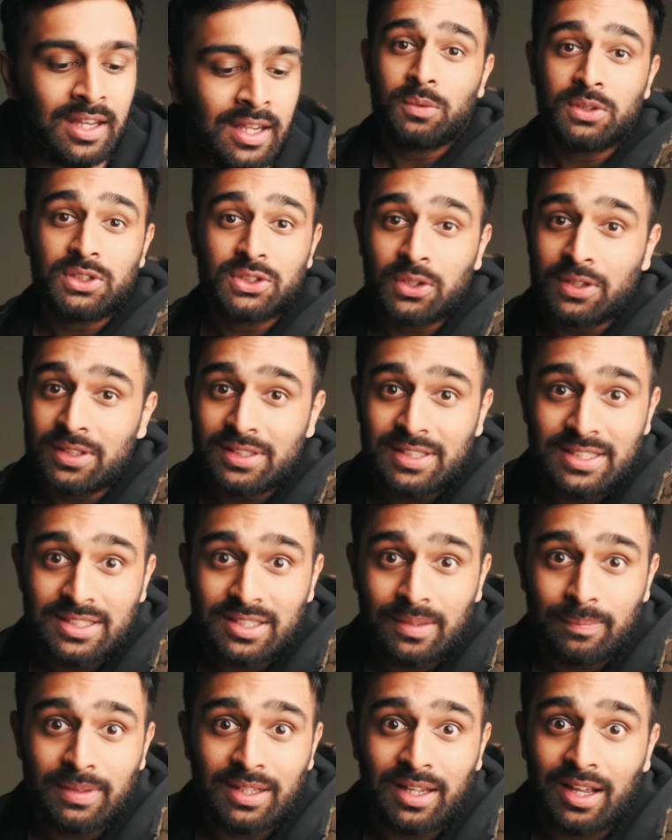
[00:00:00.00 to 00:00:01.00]
which is honestly
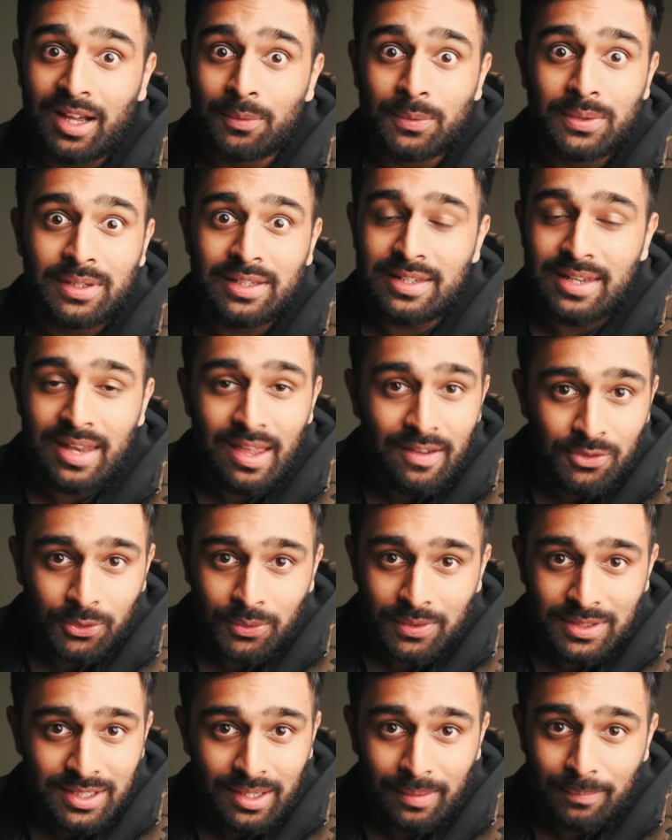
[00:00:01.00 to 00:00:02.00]
something I would
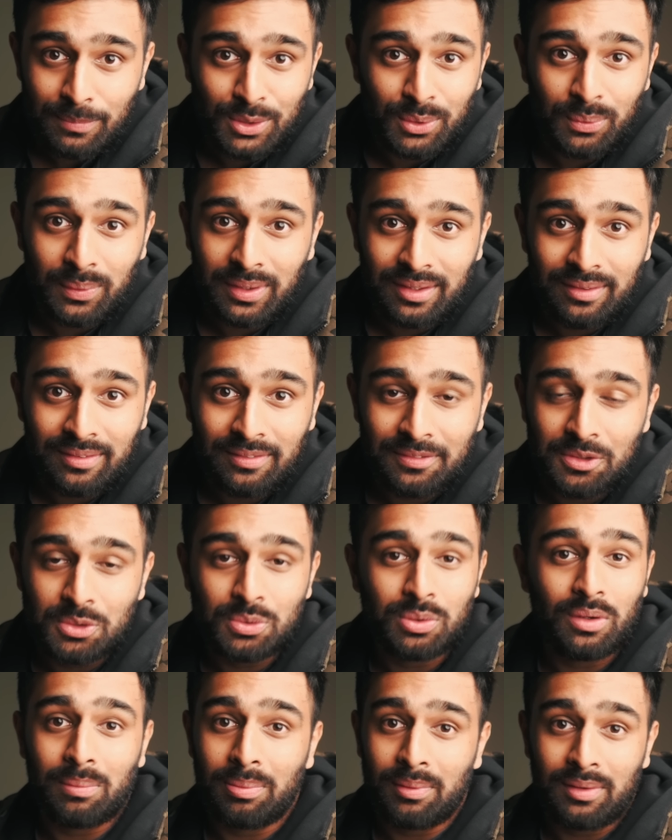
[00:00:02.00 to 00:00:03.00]
never attempt doing on the
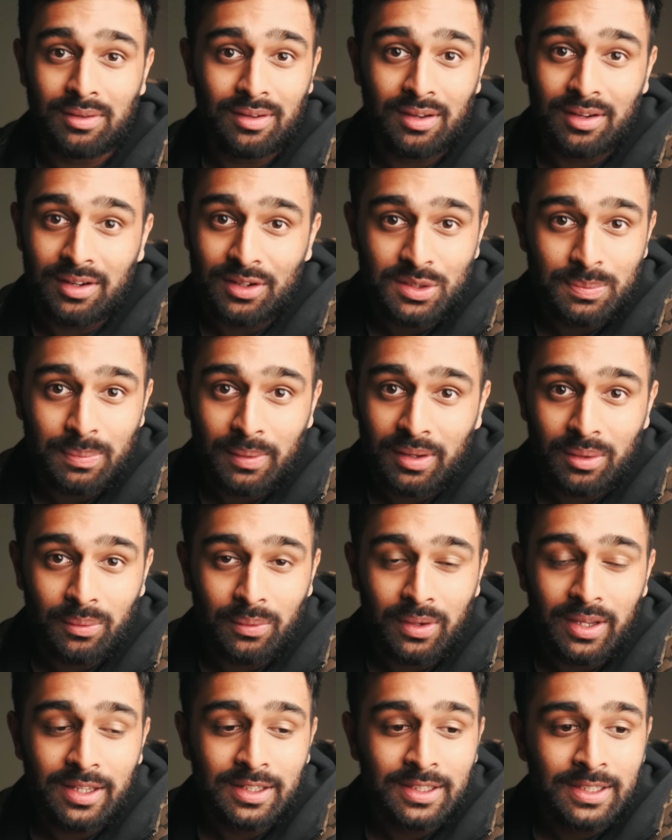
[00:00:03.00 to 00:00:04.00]
12.9-inch, by the
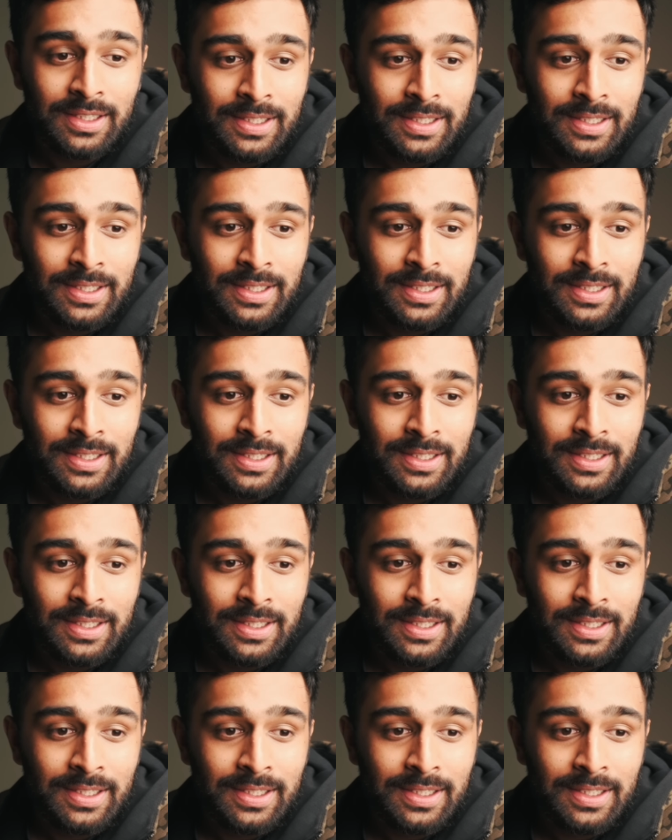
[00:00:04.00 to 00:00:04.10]
way.